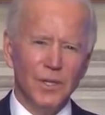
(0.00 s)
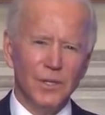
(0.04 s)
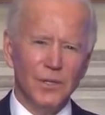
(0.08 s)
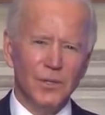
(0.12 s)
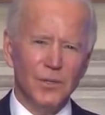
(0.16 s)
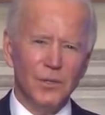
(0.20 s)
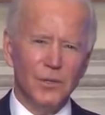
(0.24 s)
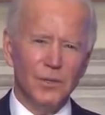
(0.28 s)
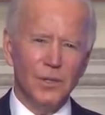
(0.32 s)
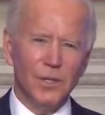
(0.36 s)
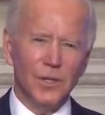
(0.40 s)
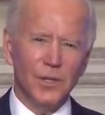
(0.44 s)

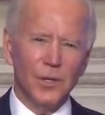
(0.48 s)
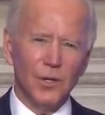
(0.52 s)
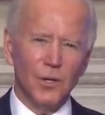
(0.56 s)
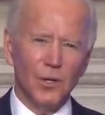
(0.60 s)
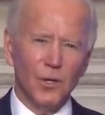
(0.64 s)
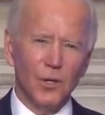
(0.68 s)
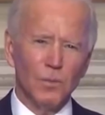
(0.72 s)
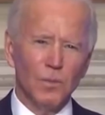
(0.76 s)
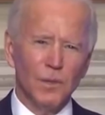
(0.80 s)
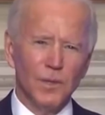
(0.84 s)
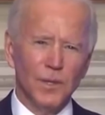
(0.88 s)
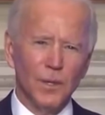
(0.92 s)
do in
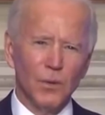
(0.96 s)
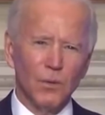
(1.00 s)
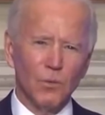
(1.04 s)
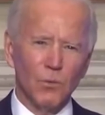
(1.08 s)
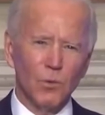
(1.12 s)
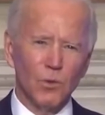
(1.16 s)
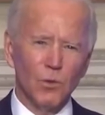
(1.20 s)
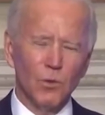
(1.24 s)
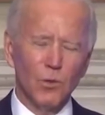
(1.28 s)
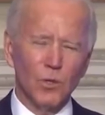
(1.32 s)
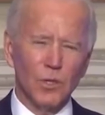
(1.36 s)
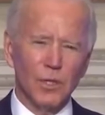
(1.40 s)
urban and
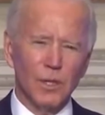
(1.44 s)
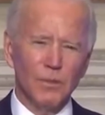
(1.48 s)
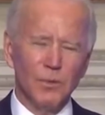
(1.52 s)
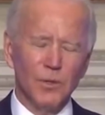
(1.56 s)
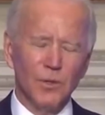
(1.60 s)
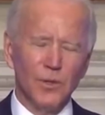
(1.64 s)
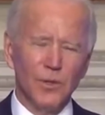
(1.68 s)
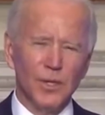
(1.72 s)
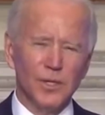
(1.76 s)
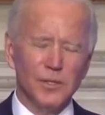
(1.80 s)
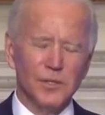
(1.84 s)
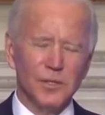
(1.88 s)
rural
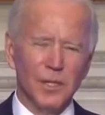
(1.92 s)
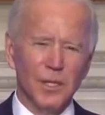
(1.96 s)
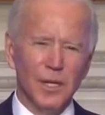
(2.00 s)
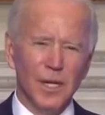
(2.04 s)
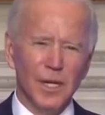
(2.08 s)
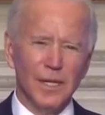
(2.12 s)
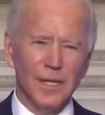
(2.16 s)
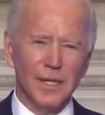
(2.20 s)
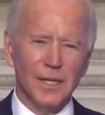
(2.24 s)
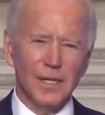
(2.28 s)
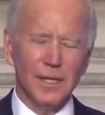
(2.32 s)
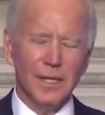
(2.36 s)
communities
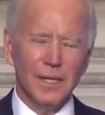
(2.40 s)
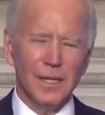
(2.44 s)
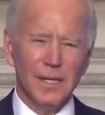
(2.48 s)
alike,